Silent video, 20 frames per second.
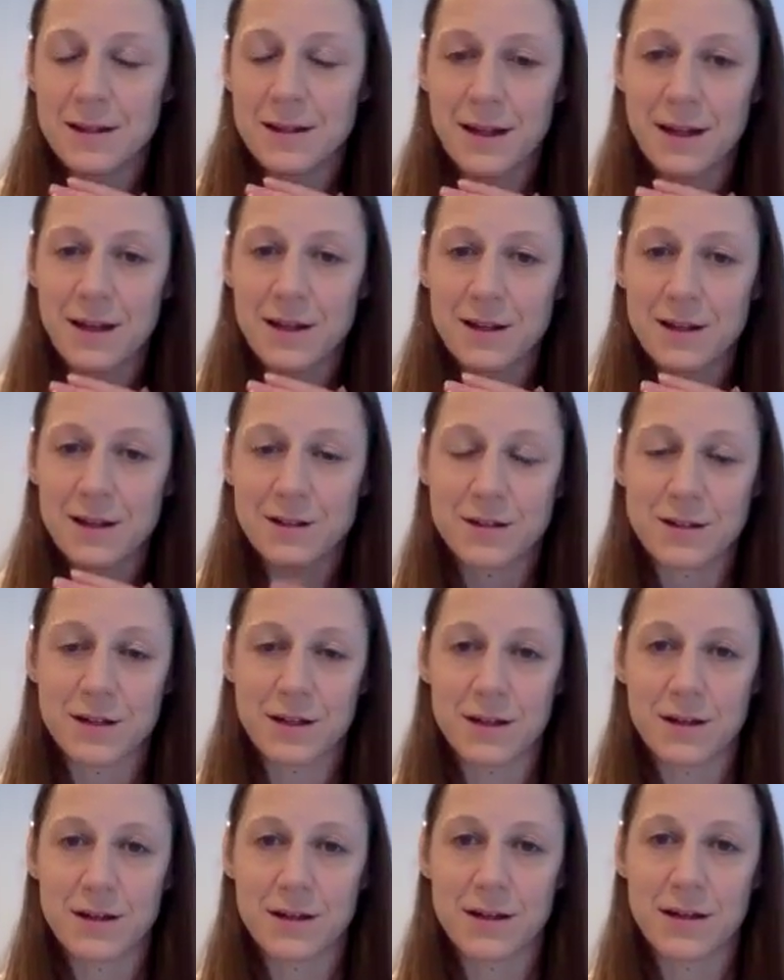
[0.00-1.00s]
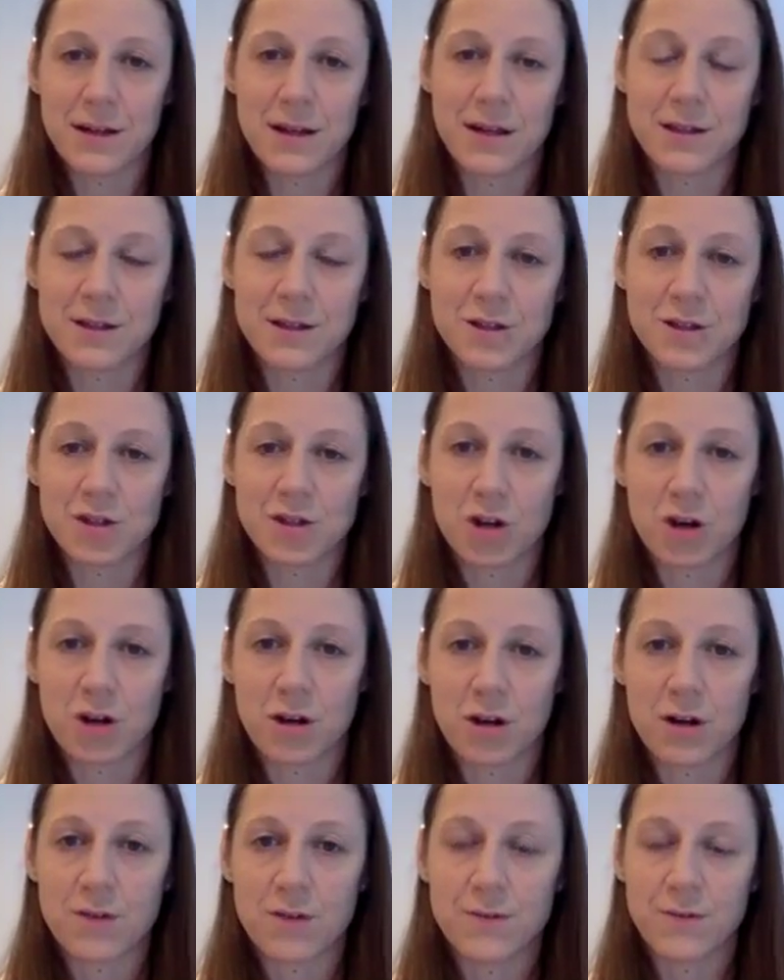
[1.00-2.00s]
and the
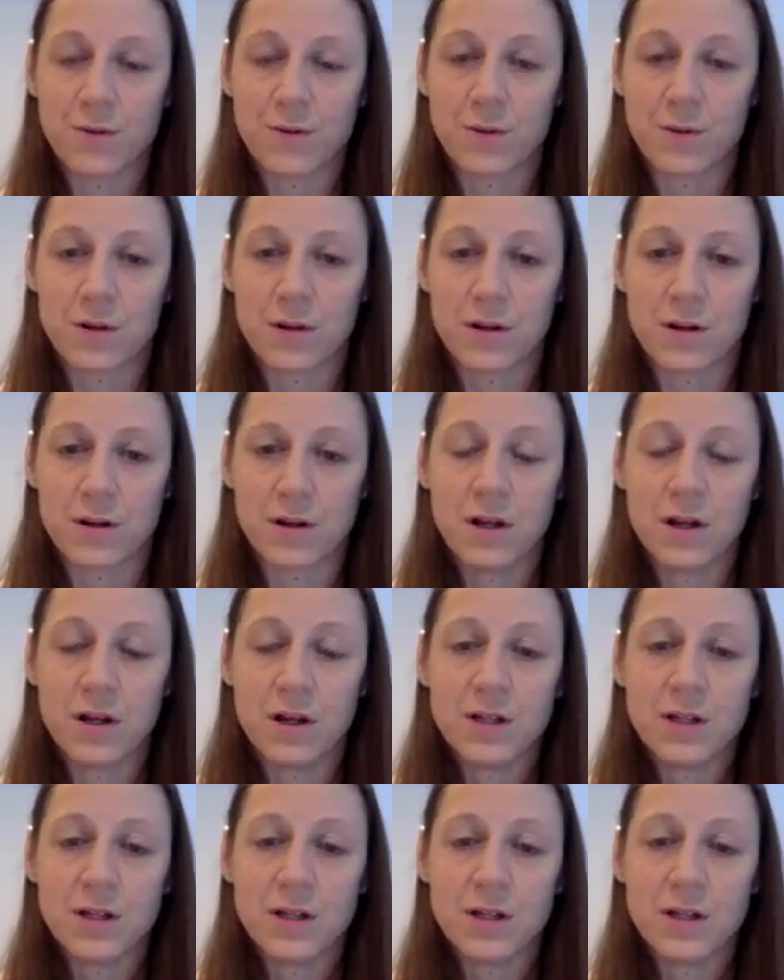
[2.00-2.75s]
jaw for